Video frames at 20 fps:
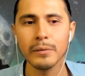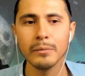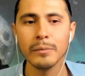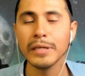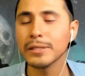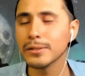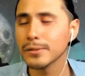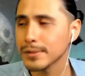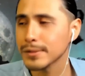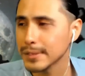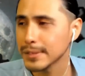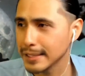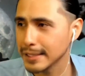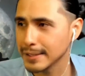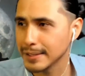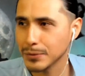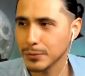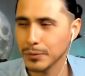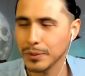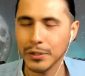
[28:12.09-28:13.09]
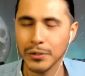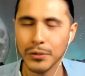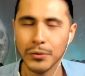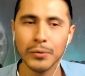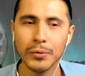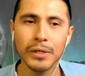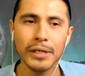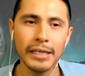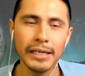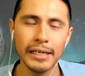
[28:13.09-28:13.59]
Mental sex is when
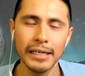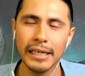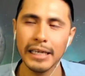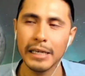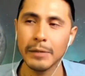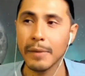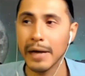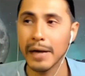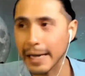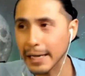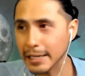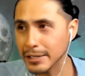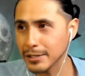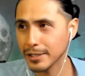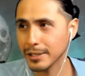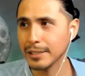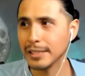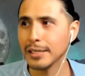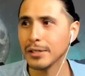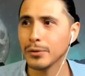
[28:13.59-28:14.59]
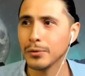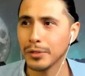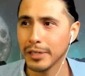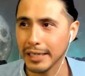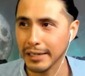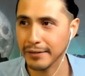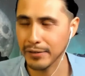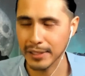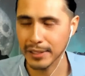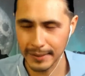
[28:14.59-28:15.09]
you imagine that you are
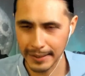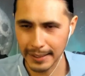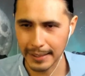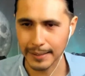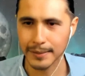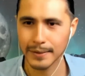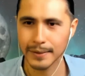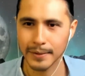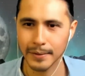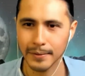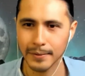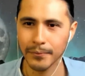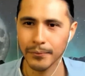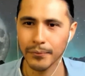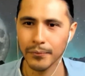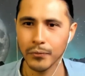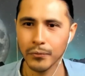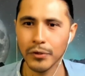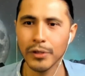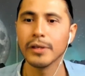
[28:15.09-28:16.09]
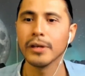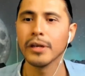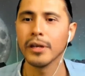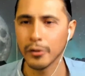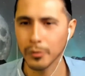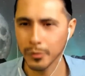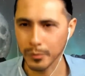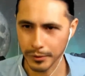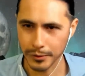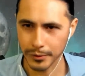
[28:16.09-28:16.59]
having sex with
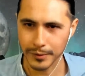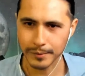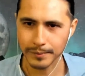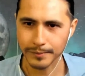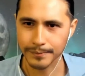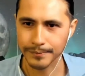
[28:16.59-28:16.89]
another person.